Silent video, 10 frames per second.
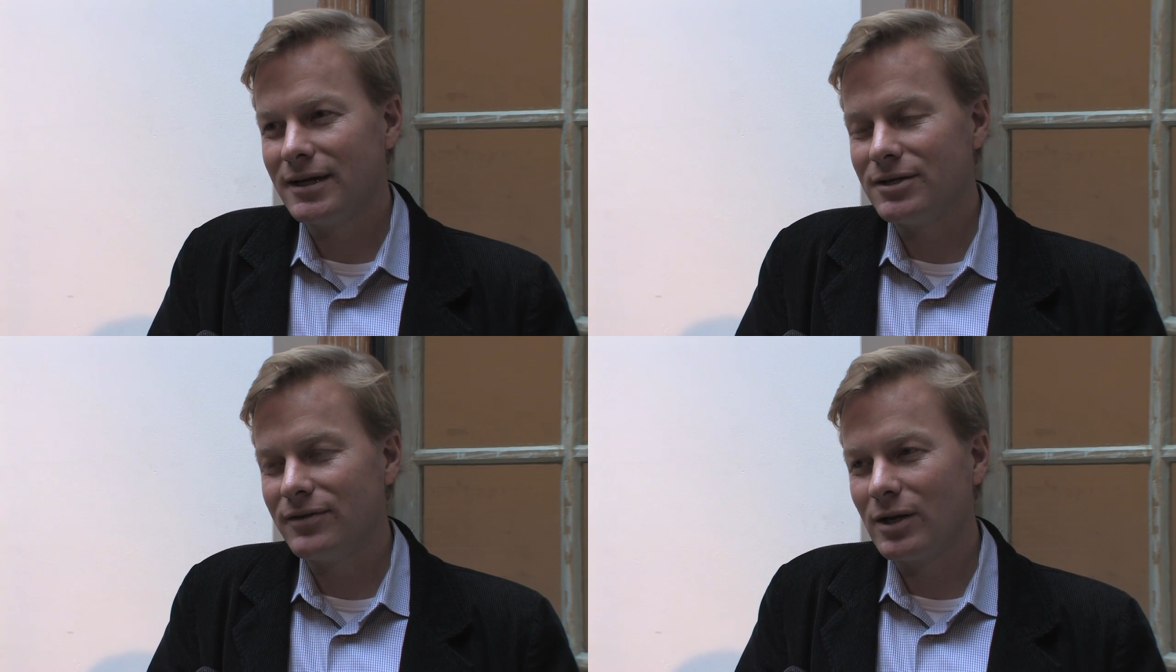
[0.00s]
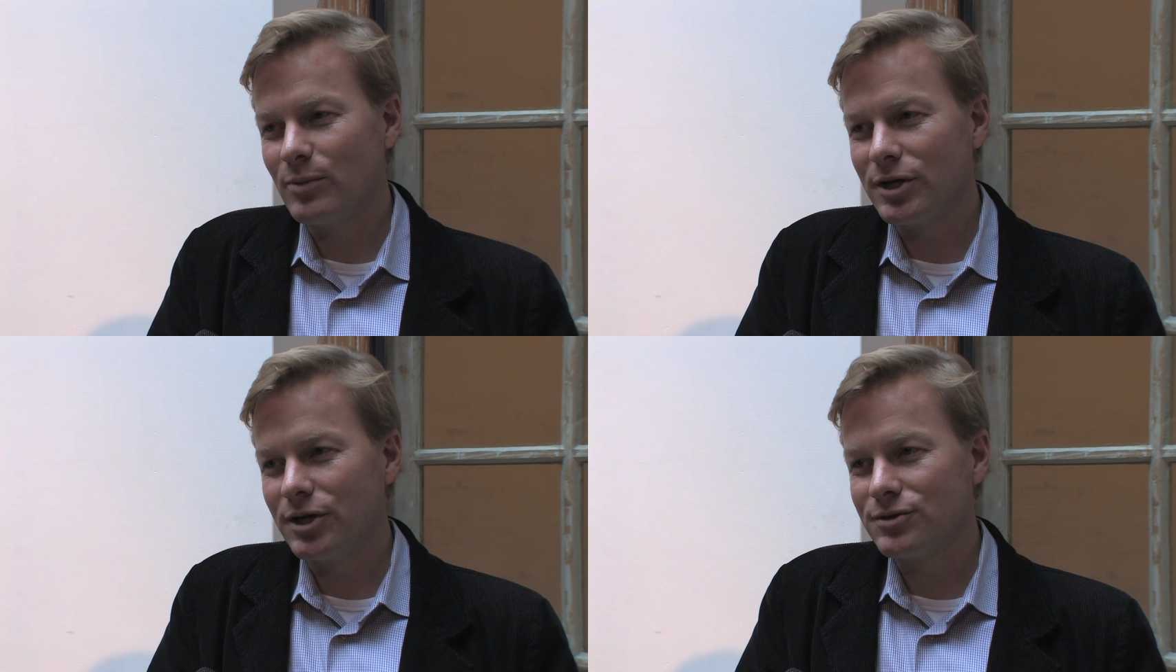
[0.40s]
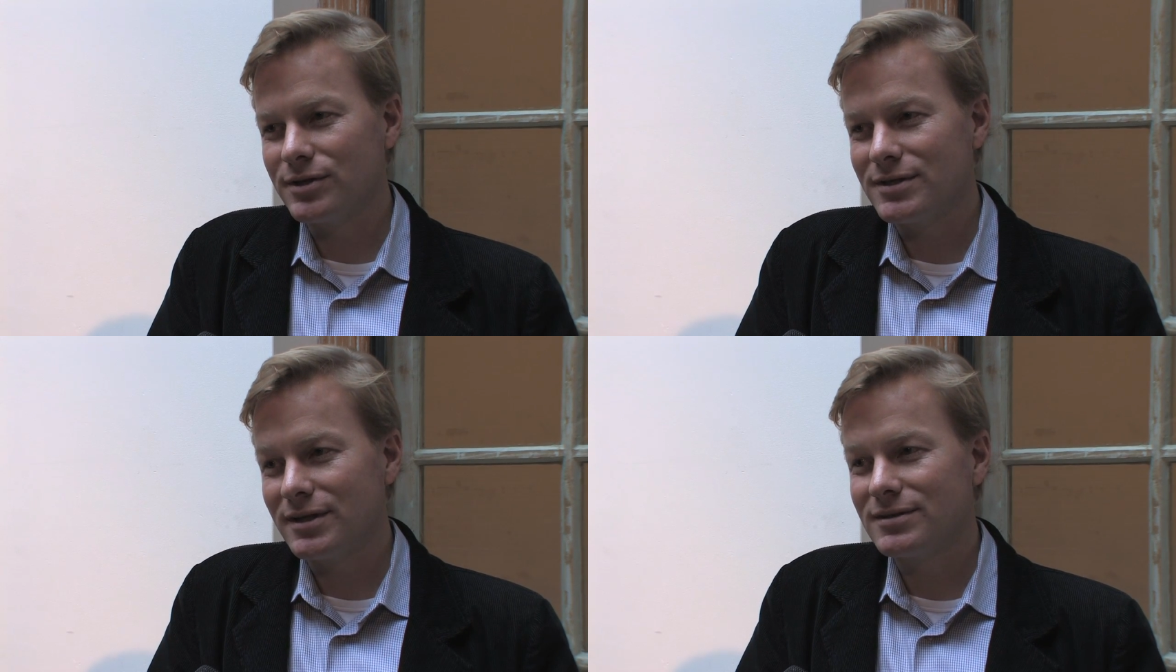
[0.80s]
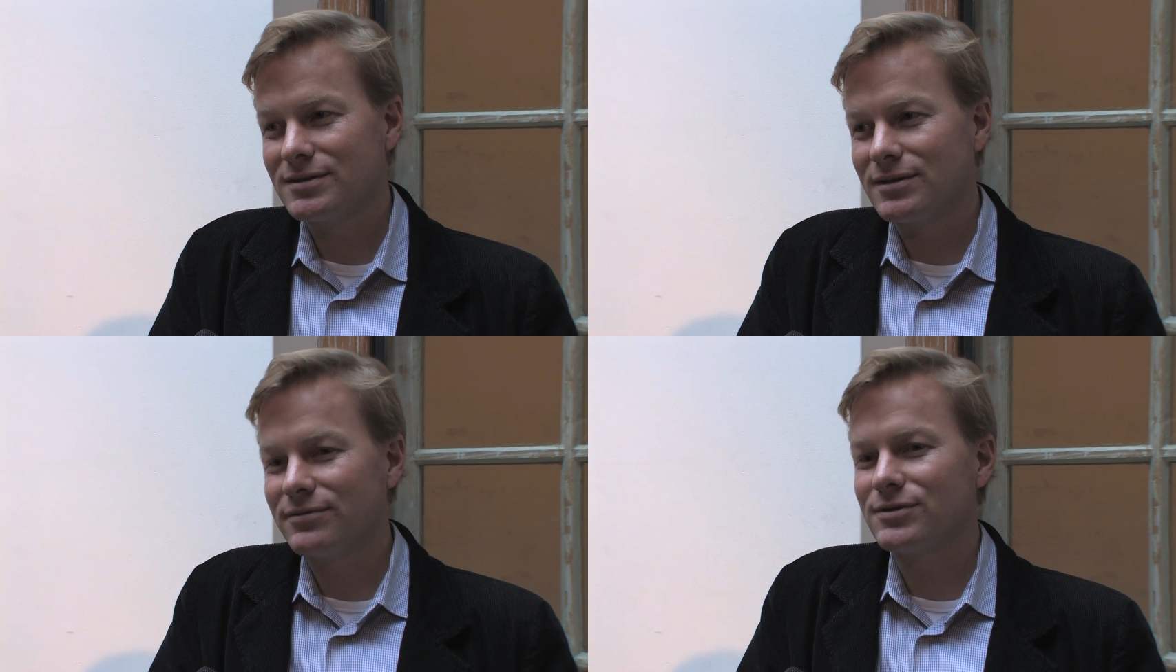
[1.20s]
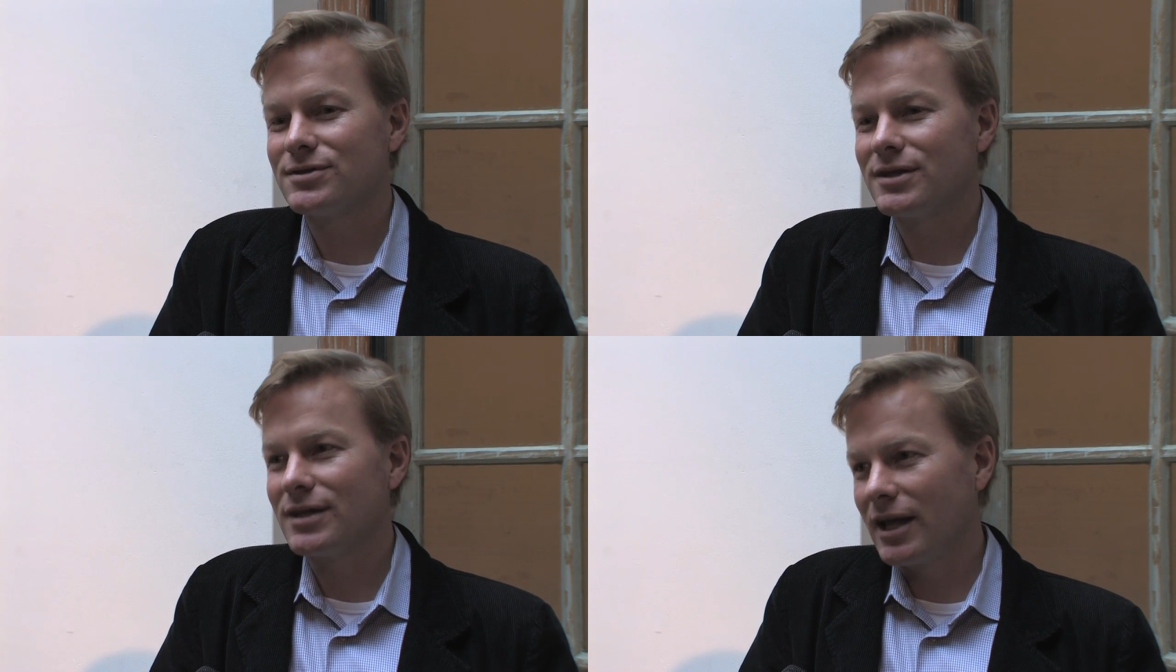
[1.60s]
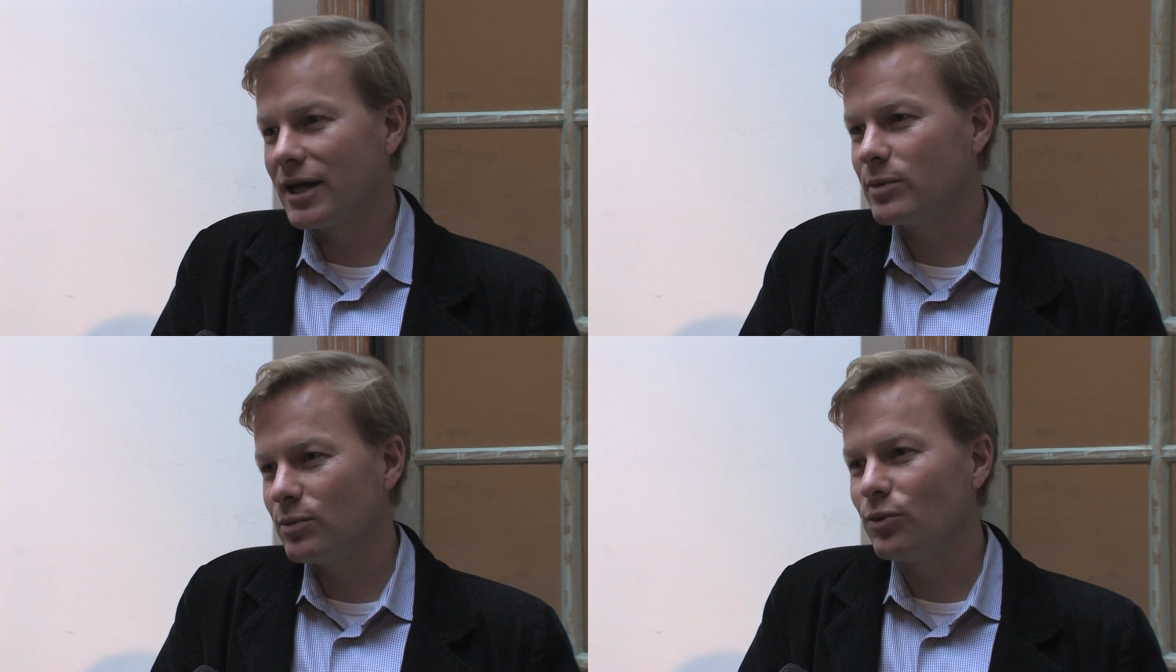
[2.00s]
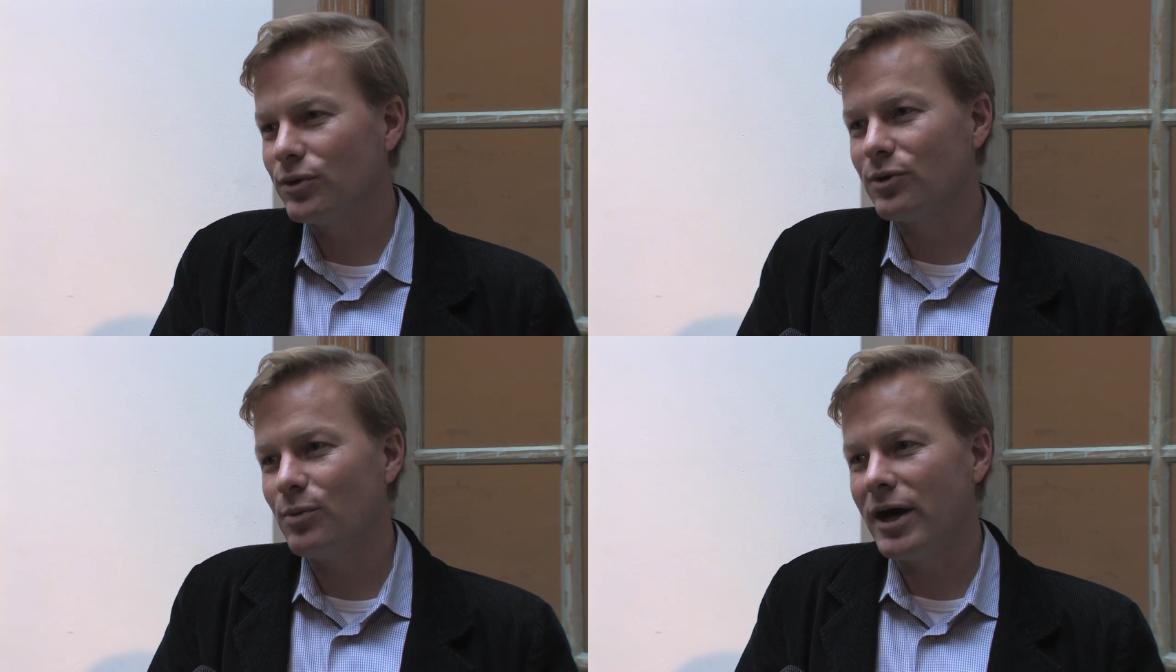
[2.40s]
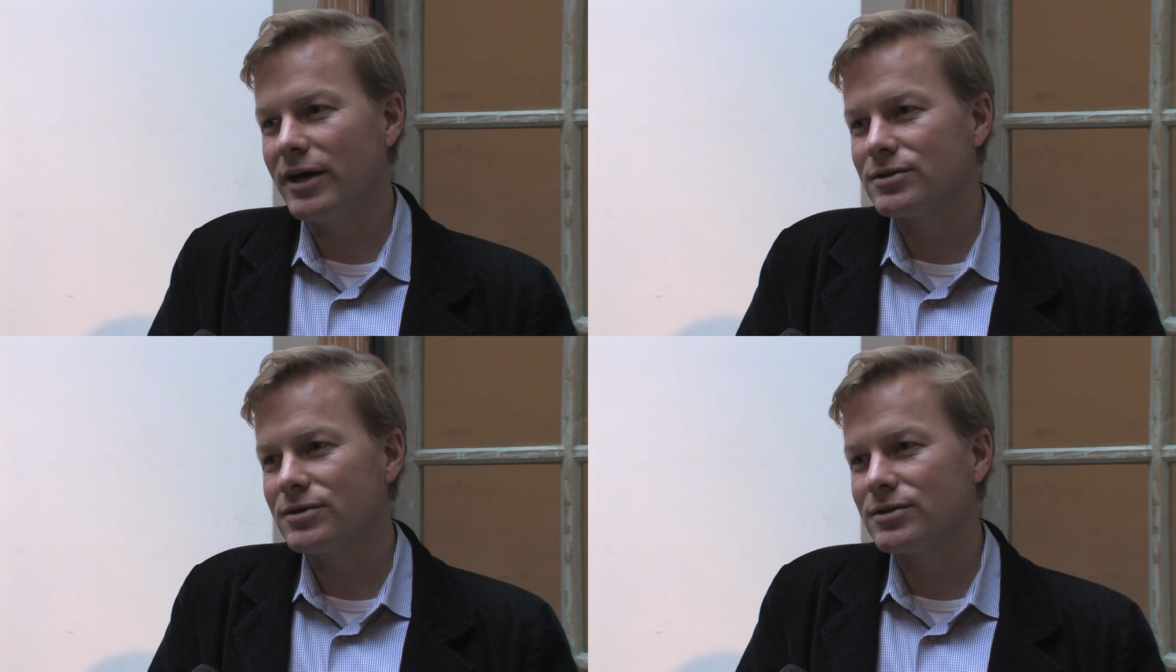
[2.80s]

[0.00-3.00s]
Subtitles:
developing countries. That's the first thing that a lot of people want to buy.